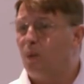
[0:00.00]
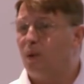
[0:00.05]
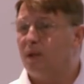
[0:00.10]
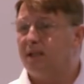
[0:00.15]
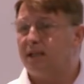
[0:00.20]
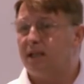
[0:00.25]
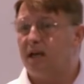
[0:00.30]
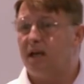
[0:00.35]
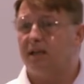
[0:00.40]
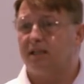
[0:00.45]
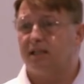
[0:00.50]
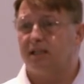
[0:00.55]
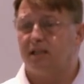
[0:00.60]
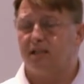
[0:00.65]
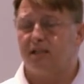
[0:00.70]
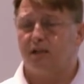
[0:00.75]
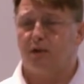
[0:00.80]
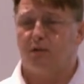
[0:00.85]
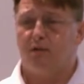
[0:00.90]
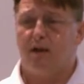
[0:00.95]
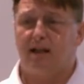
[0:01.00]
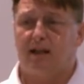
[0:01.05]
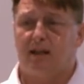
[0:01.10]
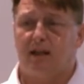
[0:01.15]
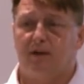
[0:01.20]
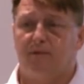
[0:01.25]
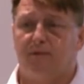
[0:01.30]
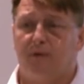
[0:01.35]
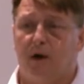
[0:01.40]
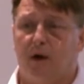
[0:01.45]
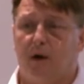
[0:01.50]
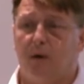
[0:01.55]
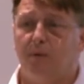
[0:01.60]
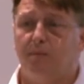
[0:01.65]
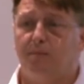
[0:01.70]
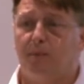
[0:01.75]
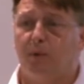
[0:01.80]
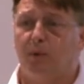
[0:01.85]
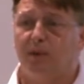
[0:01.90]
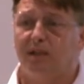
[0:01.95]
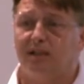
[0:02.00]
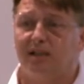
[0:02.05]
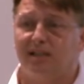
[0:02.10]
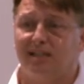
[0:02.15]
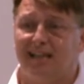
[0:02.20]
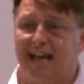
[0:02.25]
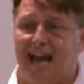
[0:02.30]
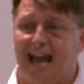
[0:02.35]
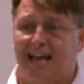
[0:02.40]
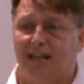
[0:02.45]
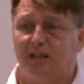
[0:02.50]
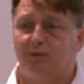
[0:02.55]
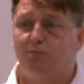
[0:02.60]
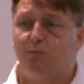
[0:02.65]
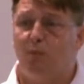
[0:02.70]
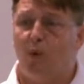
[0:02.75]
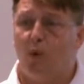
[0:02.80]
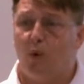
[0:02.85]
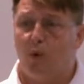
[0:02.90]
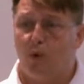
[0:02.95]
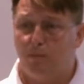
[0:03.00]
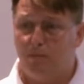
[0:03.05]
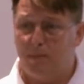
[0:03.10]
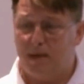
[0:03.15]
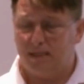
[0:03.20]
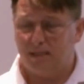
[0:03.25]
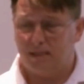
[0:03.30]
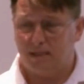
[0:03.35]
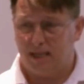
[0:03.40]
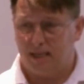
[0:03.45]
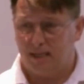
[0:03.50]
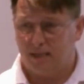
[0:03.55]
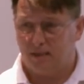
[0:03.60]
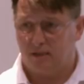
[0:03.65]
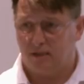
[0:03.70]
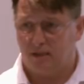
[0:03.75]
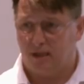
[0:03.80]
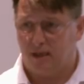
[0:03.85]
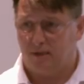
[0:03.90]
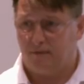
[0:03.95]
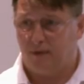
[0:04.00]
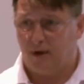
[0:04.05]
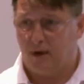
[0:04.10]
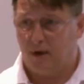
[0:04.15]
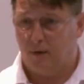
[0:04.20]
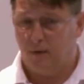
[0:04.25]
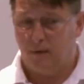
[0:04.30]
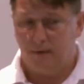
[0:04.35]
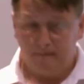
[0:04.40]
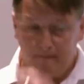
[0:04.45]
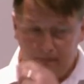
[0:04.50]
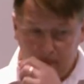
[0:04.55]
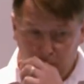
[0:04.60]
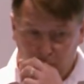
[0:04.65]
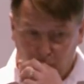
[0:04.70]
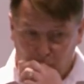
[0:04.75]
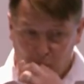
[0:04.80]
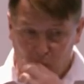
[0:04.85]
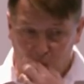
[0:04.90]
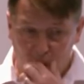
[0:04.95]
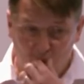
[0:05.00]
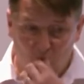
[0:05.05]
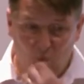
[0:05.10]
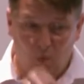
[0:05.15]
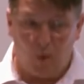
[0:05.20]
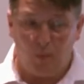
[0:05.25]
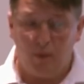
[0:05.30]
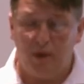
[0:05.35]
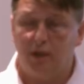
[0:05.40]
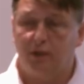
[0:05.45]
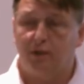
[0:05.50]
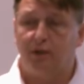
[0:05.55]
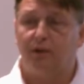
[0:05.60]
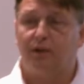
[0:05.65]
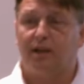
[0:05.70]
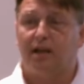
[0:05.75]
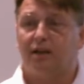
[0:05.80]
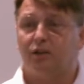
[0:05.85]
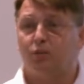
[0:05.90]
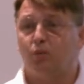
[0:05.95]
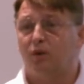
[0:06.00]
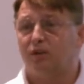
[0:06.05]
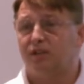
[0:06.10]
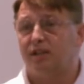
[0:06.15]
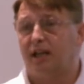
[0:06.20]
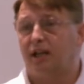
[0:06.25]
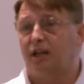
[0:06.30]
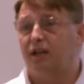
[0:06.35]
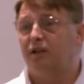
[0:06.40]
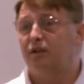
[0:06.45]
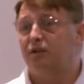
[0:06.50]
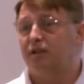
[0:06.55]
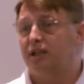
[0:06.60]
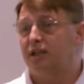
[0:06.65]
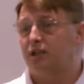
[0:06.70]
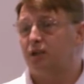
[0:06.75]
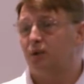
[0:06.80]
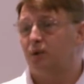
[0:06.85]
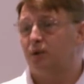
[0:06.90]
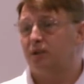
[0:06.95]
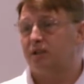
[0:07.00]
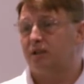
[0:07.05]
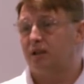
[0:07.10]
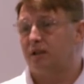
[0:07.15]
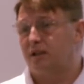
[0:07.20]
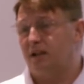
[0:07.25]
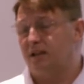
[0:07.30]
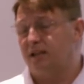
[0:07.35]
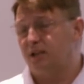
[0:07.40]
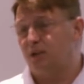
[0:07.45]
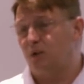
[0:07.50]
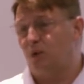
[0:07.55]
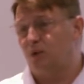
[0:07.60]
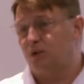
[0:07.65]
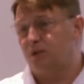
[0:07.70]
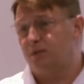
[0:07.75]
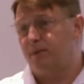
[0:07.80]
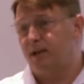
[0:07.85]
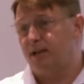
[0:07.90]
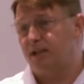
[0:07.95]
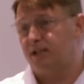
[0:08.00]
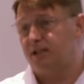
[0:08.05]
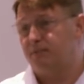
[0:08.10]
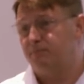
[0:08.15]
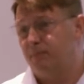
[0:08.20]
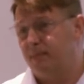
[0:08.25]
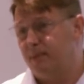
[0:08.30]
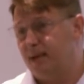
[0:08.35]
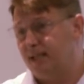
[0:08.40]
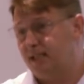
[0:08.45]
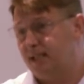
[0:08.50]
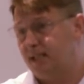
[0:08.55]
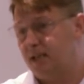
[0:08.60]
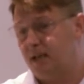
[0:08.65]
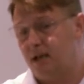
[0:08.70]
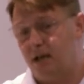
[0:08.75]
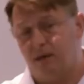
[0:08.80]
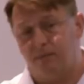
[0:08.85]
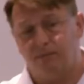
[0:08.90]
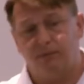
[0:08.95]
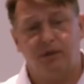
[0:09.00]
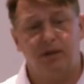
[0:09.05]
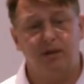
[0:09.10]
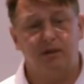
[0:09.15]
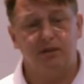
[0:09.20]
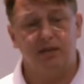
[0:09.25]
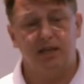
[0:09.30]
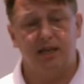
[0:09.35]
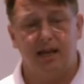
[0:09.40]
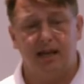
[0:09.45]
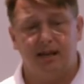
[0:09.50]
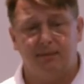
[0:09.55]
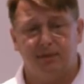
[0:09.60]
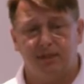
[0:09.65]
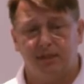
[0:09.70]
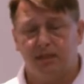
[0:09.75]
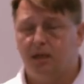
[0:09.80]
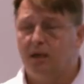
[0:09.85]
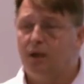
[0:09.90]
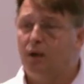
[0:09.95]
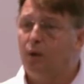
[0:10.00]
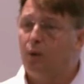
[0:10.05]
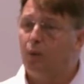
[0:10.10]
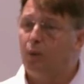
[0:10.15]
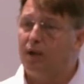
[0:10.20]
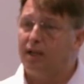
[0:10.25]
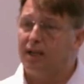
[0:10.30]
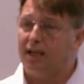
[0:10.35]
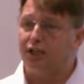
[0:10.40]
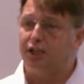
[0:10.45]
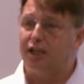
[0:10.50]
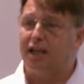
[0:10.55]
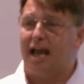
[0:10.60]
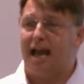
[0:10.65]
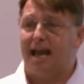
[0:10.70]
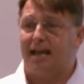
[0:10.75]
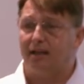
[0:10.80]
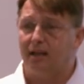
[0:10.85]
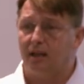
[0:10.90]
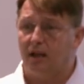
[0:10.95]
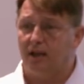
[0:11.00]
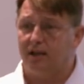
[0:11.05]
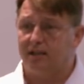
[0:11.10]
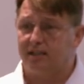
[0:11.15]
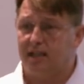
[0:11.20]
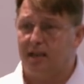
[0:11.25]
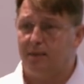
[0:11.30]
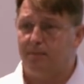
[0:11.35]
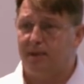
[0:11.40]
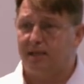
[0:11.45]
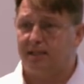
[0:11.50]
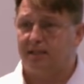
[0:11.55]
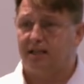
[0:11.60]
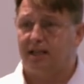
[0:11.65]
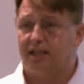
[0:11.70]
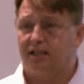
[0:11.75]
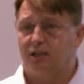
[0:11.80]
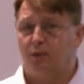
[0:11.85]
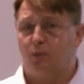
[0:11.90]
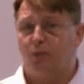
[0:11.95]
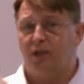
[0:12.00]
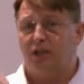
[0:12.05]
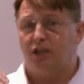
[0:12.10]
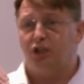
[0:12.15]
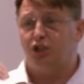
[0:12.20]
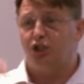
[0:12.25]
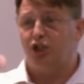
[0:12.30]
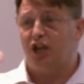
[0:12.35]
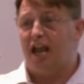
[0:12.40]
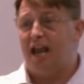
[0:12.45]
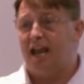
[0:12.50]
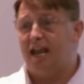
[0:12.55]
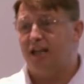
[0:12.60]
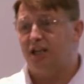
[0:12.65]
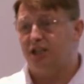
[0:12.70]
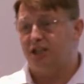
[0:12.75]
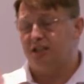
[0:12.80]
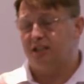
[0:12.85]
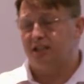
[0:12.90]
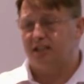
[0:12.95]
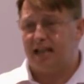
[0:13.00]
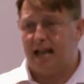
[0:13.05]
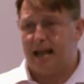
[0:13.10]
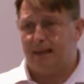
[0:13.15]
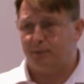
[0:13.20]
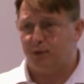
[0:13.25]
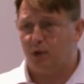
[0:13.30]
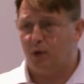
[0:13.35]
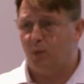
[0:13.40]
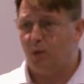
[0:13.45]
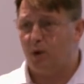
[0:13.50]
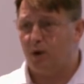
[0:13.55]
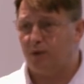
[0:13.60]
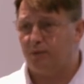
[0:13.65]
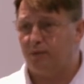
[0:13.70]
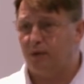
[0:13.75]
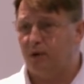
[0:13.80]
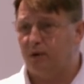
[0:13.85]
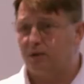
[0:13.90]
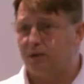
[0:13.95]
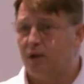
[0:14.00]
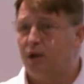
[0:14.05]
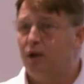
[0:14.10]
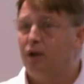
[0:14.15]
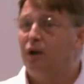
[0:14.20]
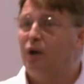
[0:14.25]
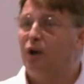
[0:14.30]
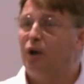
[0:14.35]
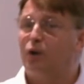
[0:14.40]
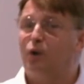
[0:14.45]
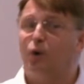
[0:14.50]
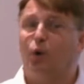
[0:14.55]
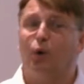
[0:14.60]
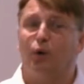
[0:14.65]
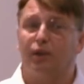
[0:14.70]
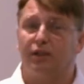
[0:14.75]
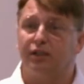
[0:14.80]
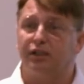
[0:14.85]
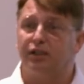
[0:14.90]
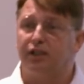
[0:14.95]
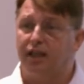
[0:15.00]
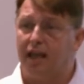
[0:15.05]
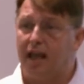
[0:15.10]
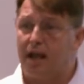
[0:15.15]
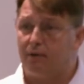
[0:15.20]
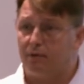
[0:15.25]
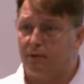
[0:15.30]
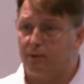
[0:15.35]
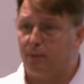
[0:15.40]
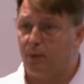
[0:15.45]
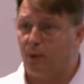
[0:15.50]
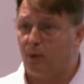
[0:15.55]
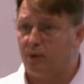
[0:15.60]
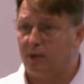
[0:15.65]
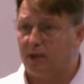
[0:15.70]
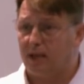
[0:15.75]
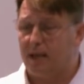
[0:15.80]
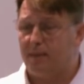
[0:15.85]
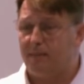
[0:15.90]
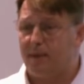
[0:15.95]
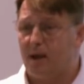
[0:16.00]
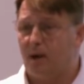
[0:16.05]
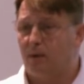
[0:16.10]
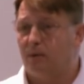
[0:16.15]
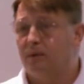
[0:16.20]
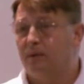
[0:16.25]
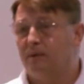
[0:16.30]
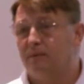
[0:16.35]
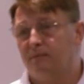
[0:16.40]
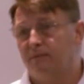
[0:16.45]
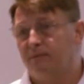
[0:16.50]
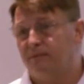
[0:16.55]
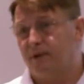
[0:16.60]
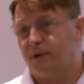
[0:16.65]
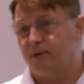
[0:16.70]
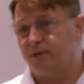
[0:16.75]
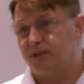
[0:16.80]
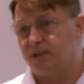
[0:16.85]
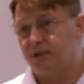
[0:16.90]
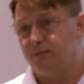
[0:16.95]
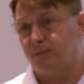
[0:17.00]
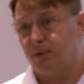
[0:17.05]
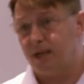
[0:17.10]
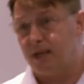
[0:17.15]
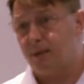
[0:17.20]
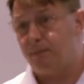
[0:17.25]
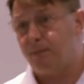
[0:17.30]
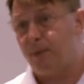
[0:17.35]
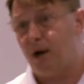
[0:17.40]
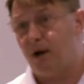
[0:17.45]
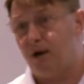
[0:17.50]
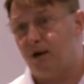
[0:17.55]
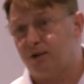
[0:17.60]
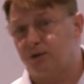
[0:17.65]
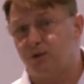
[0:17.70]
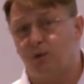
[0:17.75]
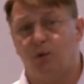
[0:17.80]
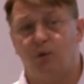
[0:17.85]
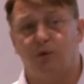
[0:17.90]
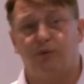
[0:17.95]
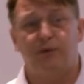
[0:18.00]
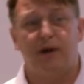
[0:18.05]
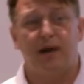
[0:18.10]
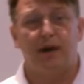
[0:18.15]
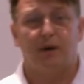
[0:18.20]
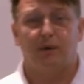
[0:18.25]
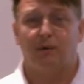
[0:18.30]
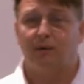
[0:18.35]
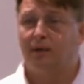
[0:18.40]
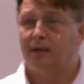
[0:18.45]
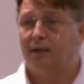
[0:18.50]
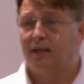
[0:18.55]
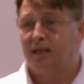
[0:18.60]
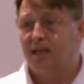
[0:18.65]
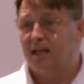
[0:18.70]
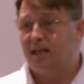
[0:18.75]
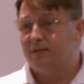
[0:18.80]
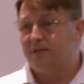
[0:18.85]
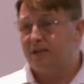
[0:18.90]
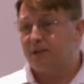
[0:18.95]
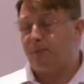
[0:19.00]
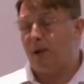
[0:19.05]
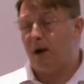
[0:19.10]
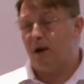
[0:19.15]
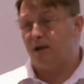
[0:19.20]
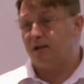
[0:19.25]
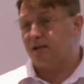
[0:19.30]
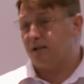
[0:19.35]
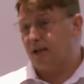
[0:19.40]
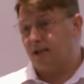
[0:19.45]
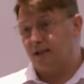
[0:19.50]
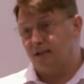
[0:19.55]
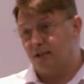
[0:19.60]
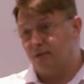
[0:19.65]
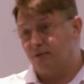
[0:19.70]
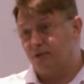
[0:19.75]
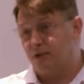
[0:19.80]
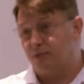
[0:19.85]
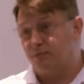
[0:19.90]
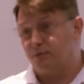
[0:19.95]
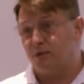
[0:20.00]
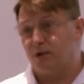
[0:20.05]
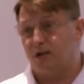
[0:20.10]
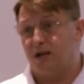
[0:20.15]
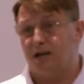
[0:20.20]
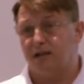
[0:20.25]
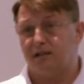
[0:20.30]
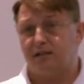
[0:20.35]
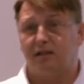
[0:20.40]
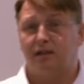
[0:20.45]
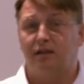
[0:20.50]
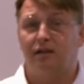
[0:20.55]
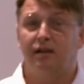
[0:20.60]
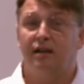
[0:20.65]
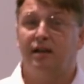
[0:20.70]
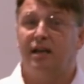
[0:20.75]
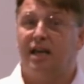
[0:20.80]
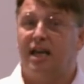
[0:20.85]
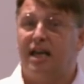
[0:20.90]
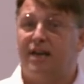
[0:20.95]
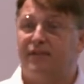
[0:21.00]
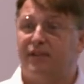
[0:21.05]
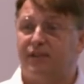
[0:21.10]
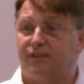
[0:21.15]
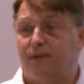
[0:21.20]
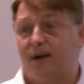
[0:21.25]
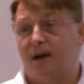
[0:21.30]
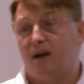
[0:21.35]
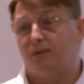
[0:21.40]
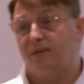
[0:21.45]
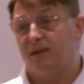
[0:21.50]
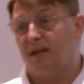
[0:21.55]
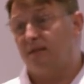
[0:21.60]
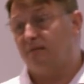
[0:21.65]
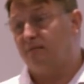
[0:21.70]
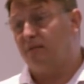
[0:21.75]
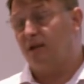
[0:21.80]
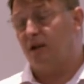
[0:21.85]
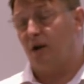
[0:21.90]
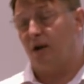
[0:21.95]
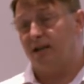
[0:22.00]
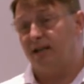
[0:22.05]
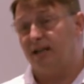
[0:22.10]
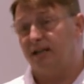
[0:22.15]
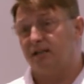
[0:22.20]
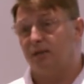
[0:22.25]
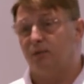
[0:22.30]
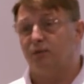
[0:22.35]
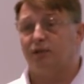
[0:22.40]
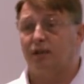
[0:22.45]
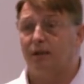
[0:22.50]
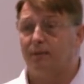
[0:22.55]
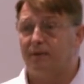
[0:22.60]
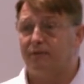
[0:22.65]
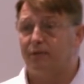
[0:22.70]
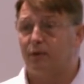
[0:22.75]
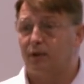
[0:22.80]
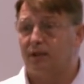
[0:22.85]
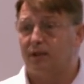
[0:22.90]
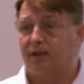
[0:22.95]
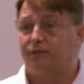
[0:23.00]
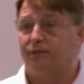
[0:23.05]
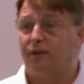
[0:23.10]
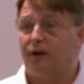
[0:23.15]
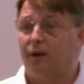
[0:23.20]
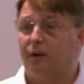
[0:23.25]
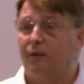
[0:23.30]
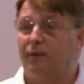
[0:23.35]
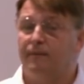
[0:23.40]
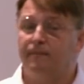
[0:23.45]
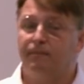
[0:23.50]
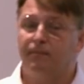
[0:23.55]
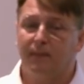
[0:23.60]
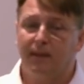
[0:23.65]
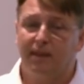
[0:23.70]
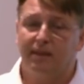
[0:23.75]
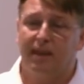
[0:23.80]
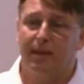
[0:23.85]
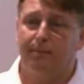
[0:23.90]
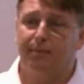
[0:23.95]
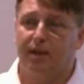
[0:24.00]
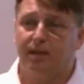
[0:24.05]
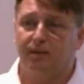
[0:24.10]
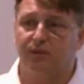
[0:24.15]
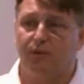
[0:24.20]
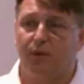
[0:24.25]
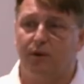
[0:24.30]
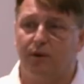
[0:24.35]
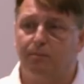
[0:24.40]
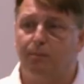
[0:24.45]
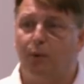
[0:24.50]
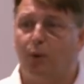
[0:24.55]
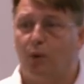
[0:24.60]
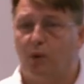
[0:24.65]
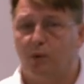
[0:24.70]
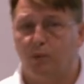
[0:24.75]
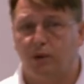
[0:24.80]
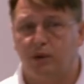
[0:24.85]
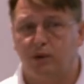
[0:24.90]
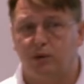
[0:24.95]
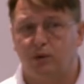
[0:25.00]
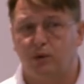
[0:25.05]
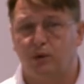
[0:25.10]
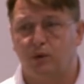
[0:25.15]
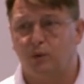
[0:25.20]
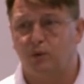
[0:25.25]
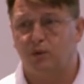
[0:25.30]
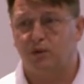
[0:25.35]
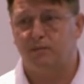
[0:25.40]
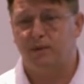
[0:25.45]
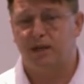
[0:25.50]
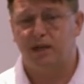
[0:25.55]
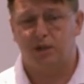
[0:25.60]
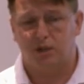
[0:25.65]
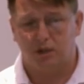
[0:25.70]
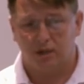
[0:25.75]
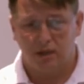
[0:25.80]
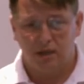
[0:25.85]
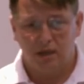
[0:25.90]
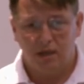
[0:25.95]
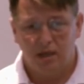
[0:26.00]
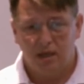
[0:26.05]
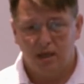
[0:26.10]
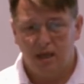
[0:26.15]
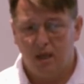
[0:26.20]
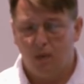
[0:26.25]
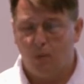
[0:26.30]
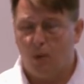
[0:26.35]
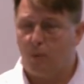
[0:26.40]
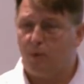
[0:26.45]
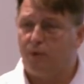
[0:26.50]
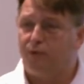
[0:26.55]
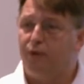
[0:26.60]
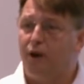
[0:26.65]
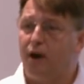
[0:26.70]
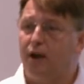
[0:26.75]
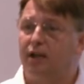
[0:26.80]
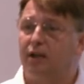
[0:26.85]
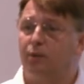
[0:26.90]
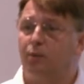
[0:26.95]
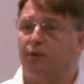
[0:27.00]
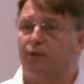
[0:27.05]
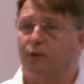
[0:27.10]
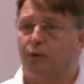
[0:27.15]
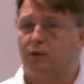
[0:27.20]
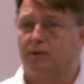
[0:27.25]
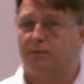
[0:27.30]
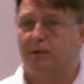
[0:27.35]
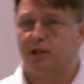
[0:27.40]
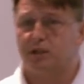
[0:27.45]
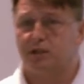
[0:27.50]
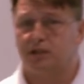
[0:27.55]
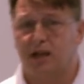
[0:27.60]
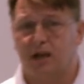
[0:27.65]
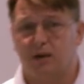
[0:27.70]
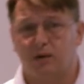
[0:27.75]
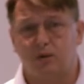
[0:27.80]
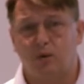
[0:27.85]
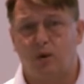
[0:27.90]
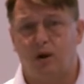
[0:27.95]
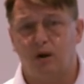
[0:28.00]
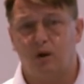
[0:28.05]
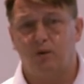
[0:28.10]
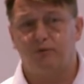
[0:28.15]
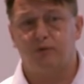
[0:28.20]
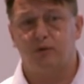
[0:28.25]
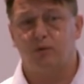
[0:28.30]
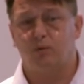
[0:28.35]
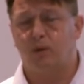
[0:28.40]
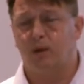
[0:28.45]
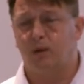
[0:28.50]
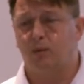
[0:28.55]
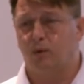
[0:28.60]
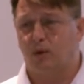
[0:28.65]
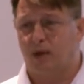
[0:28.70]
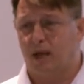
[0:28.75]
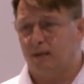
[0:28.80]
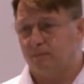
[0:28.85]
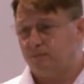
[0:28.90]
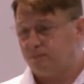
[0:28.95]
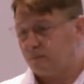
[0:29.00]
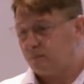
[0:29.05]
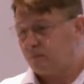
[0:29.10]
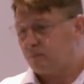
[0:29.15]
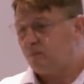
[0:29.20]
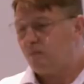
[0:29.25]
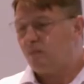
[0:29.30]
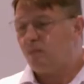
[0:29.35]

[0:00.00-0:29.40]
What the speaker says: what it does, it doesn't correct that file, but what it does, it adds more metadata to that file. And what we can do now is once that QC tool has done its automated QC elements, we can actually analyze that metadata, and we can change and adapt our workflows according to the error report that came out. Very simply, pass or fail. If it's passed, I can do it to the broadcaster. If it's failed, then I need someone to come have a look at that file. That becomes very important when you're doing automation. And what we're finding with automation now is quite often we will get